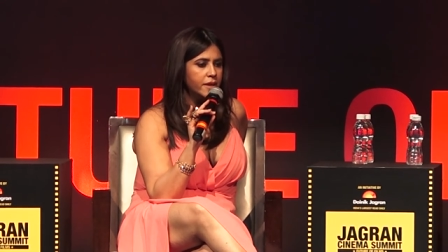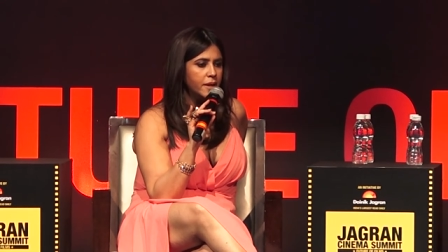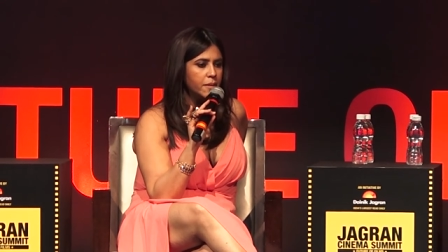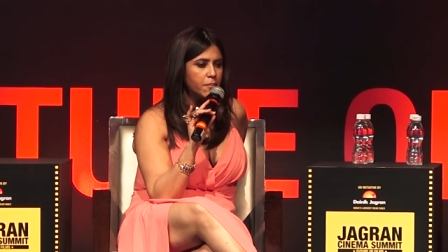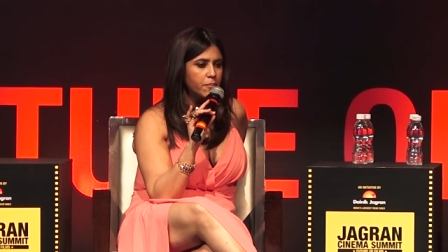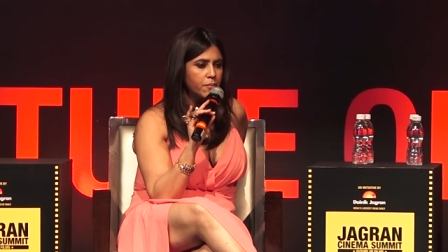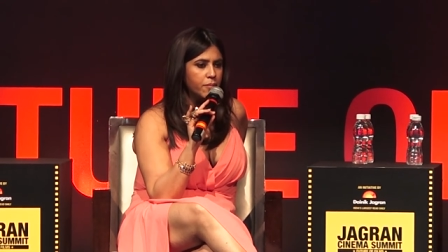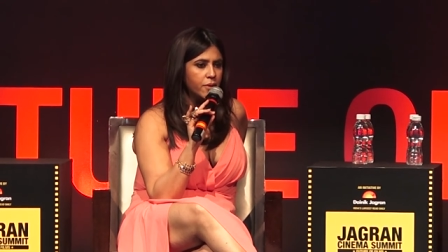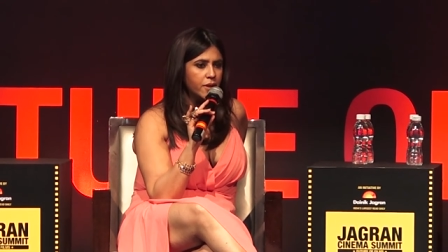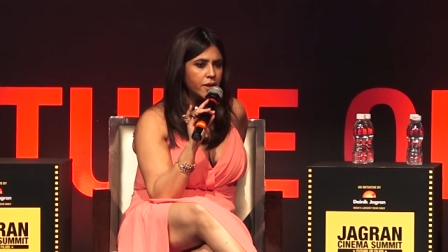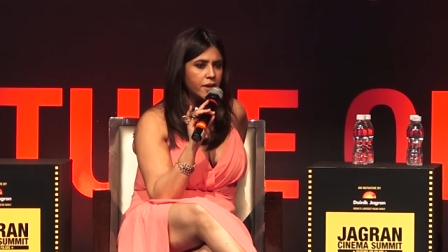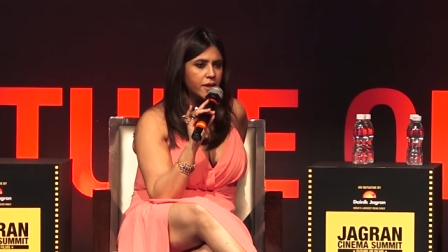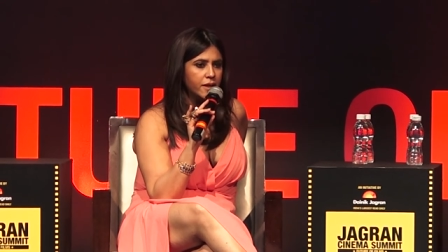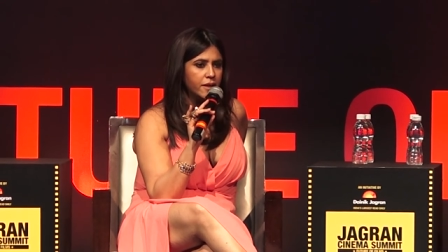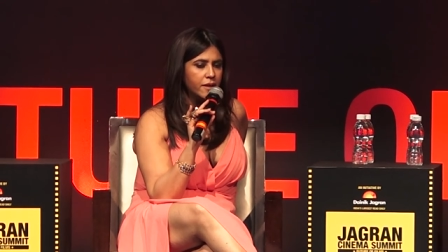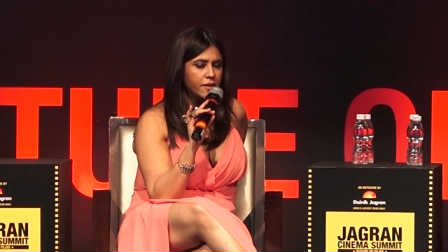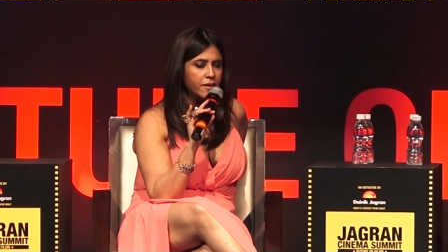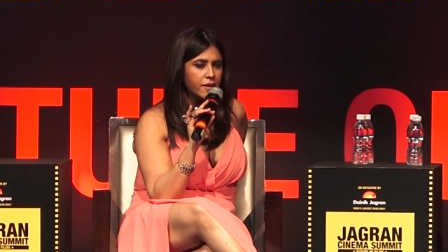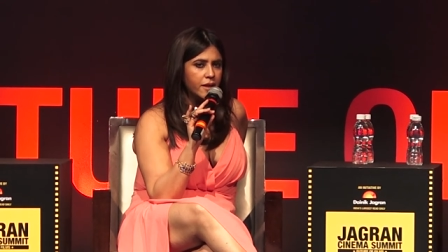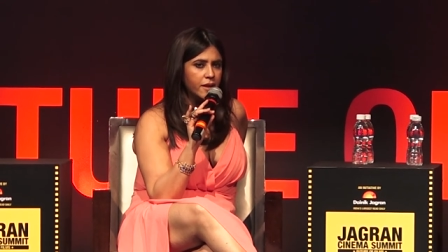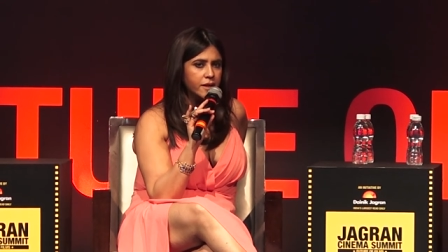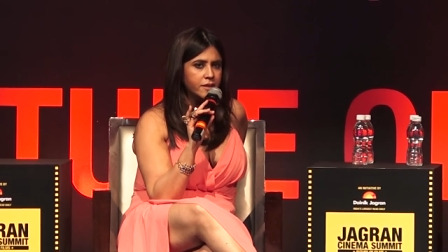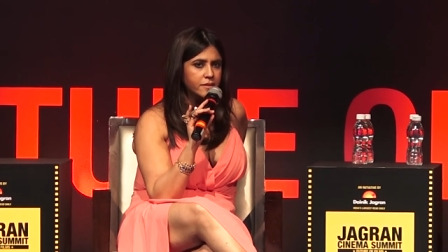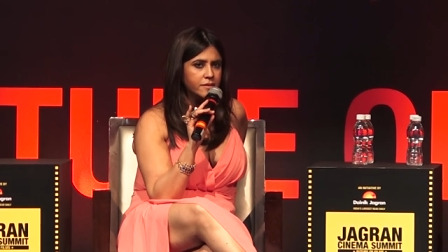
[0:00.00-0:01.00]
temple and I
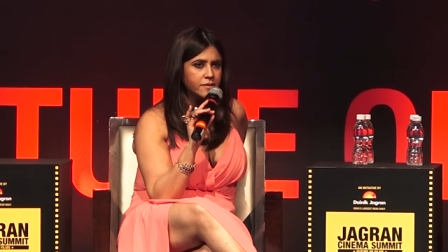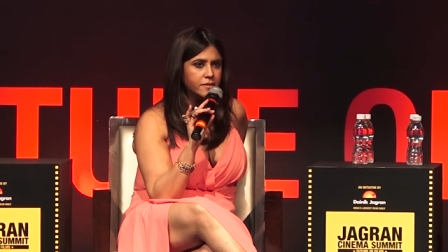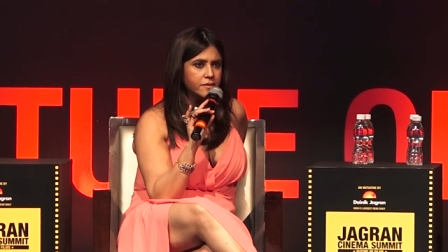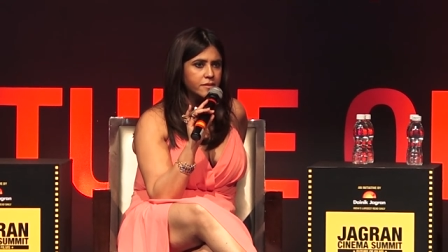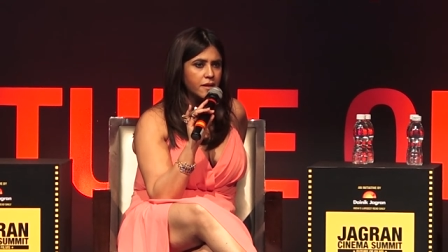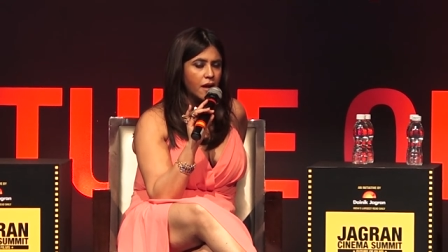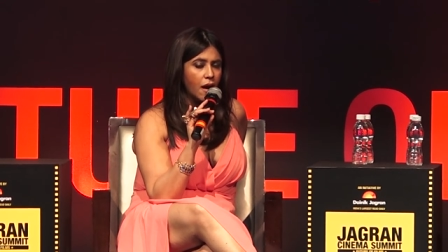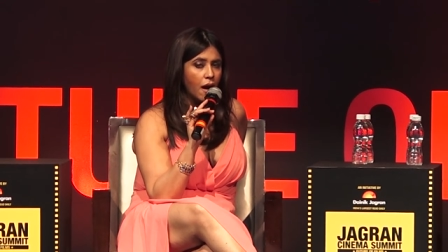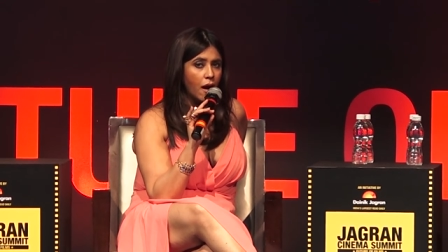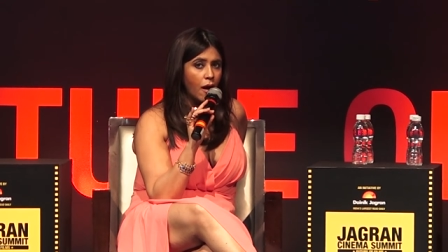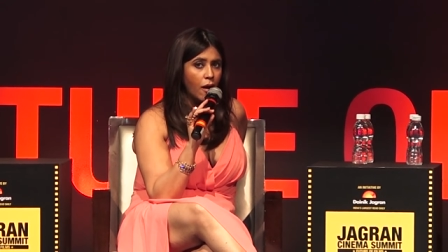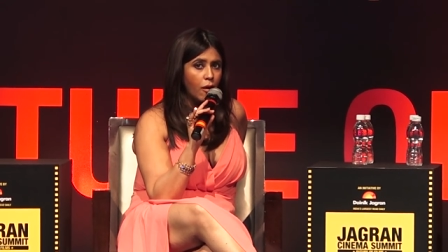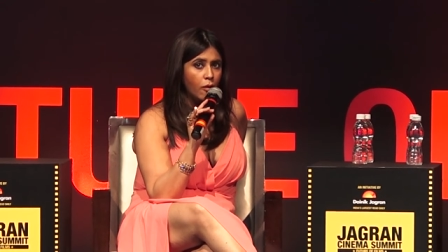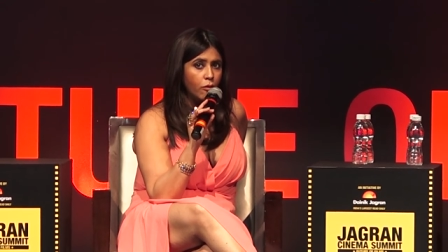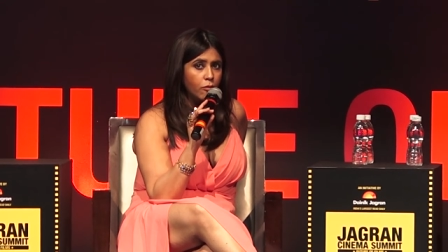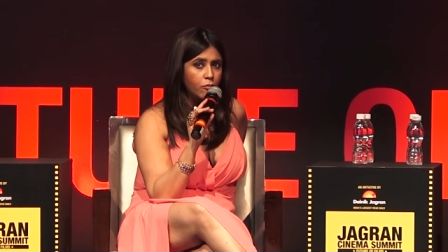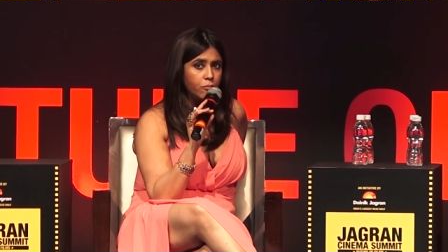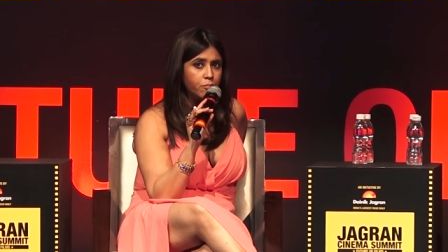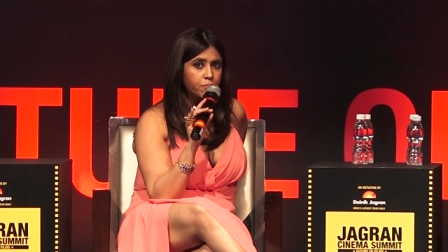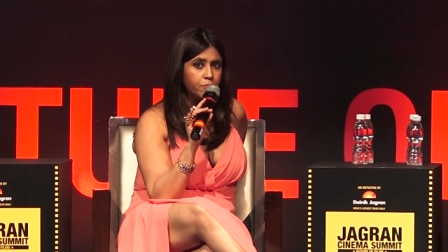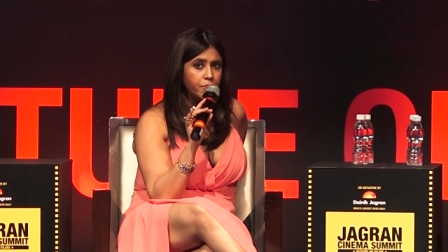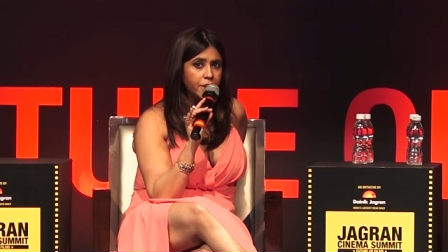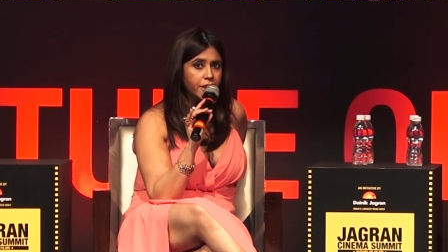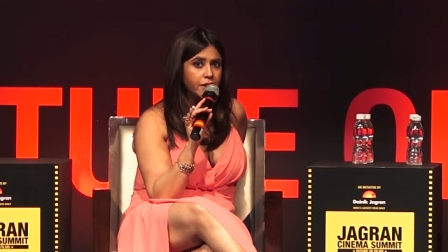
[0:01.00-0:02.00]
realized how
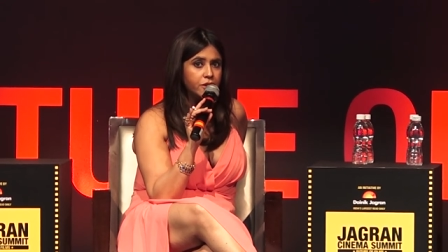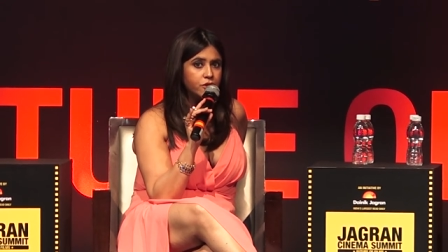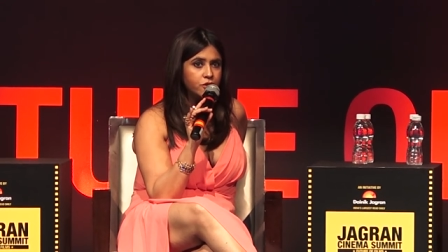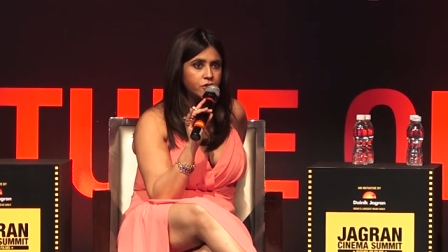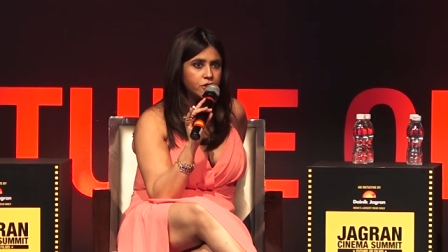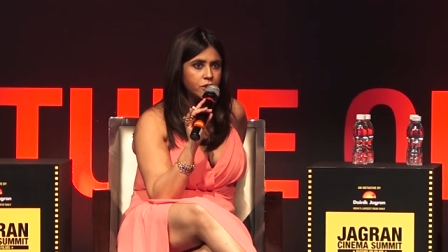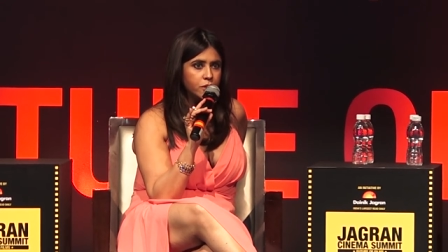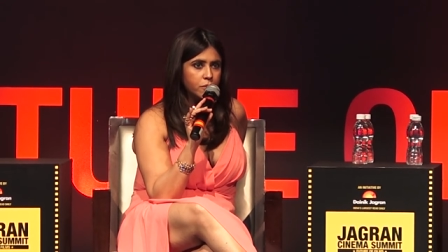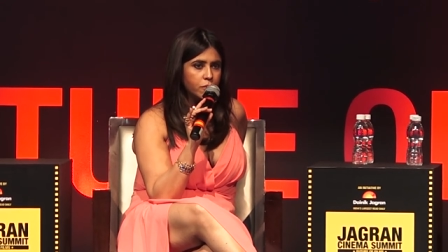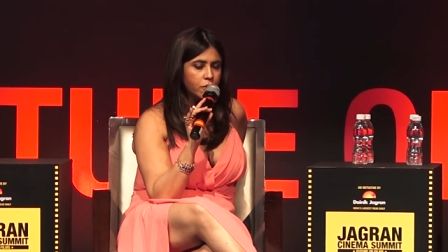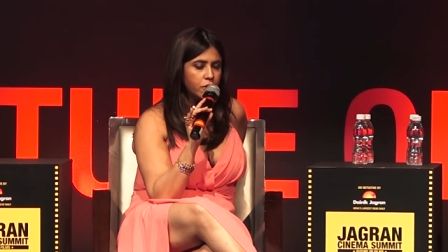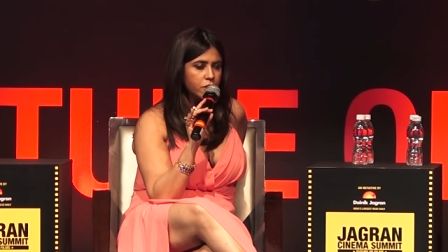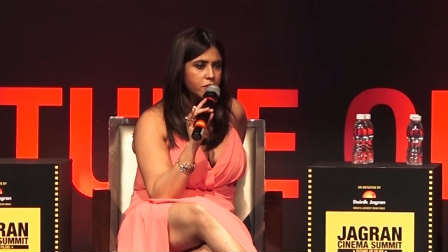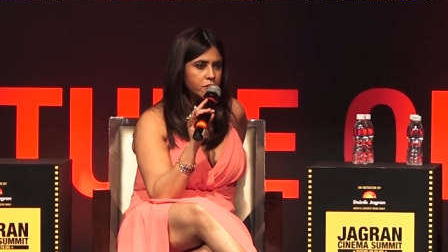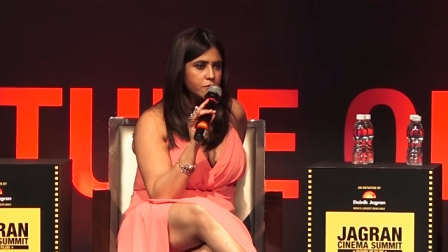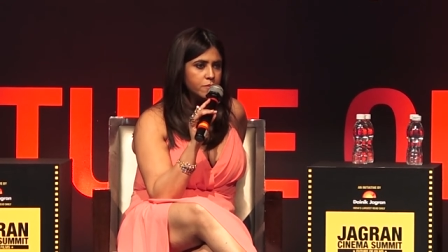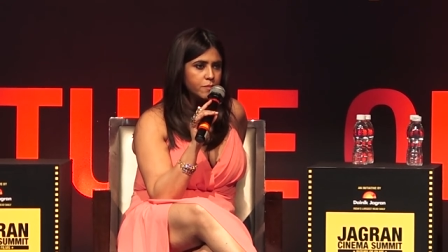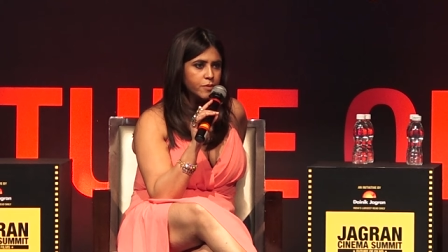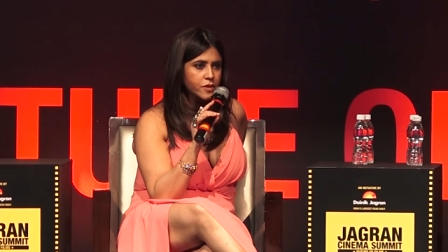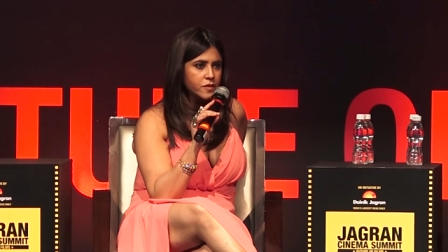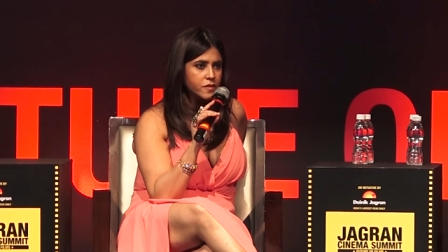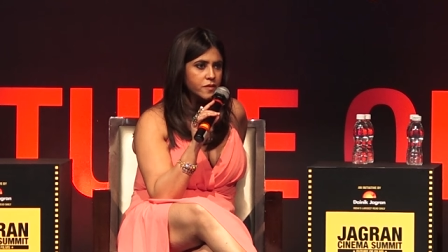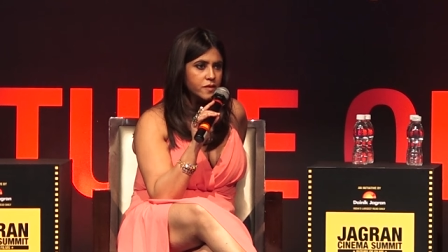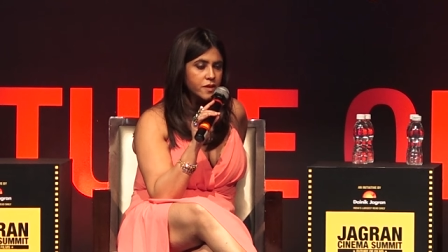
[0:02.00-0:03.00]
big she was
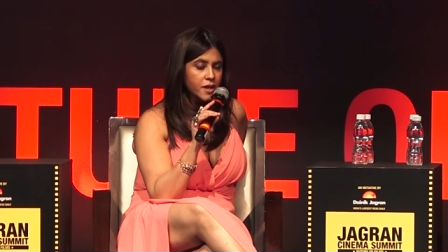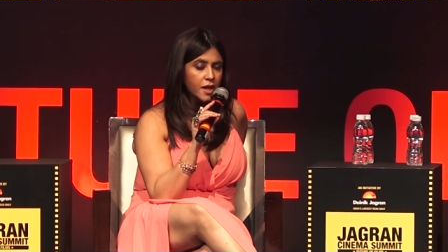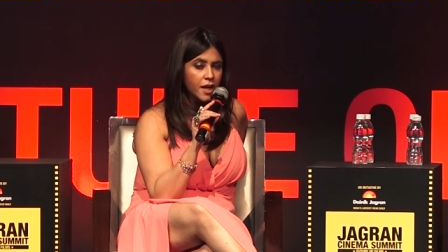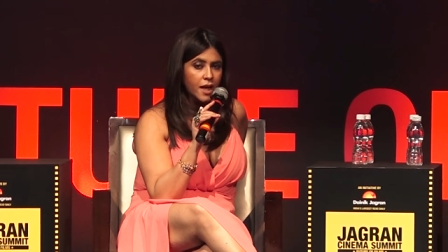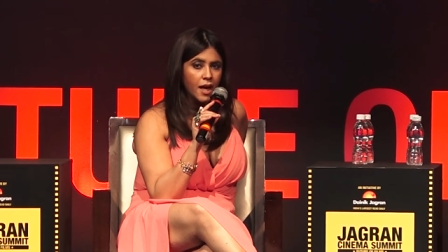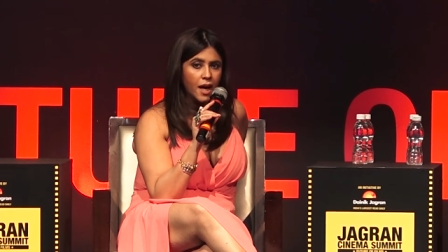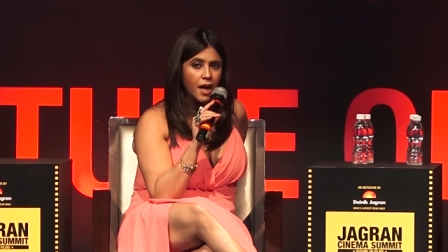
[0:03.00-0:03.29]
because